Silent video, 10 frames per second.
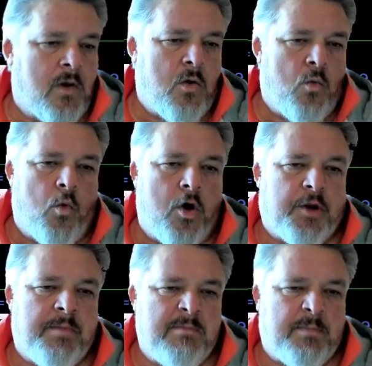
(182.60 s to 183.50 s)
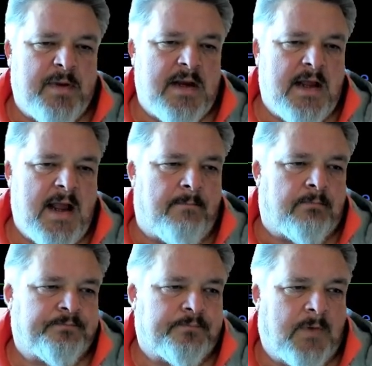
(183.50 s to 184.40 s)
Work member PDM.
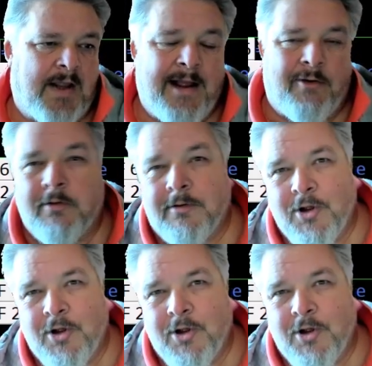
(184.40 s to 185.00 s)
Now,